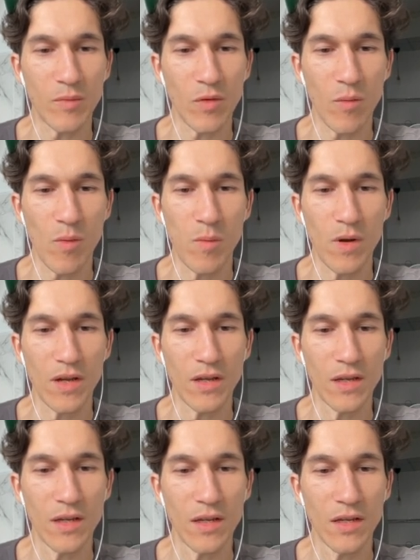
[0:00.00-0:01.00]

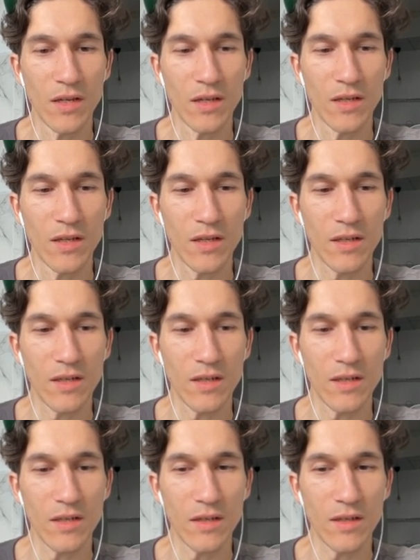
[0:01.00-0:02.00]
probably.
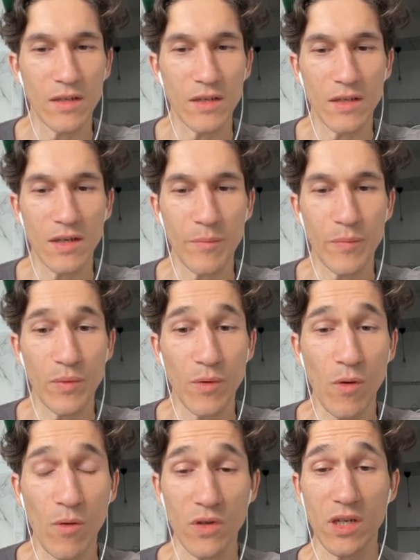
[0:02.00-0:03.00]
Yep,
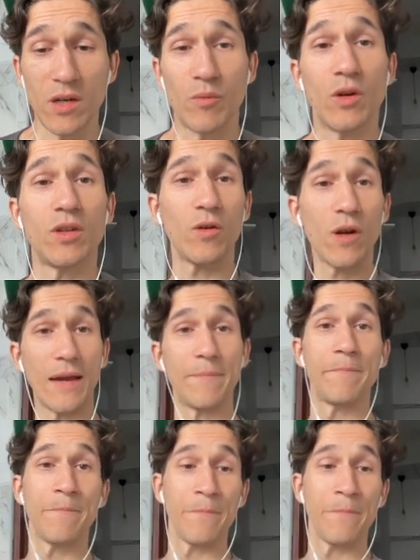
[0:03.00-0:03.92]
Oh, winning point. Okay.